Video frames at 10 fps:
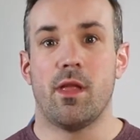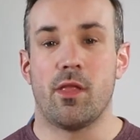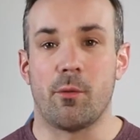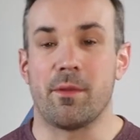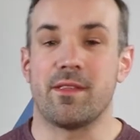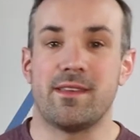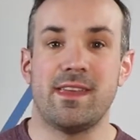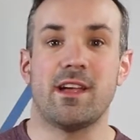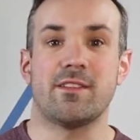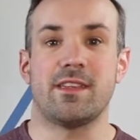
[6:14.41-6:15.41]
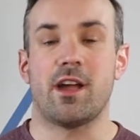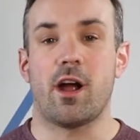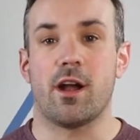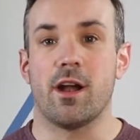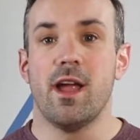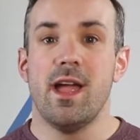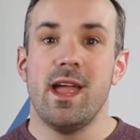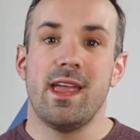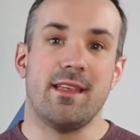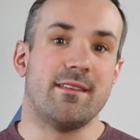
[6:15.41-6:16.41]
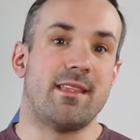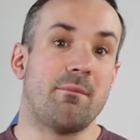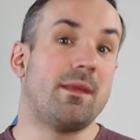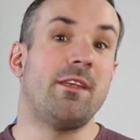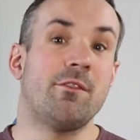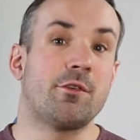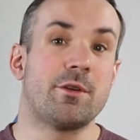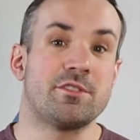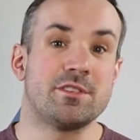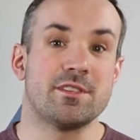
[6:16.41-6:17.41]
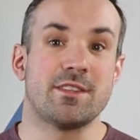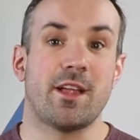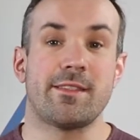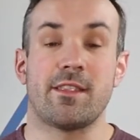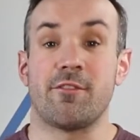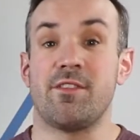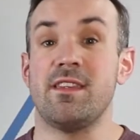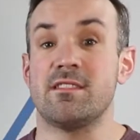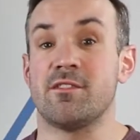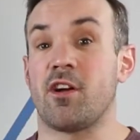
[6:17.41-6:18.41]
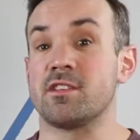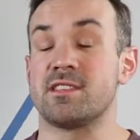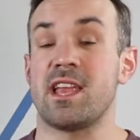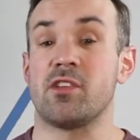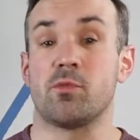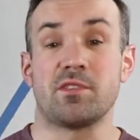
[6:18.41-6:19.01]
though, but the TLDR is that medieval Christians thought the Feast of All Saints,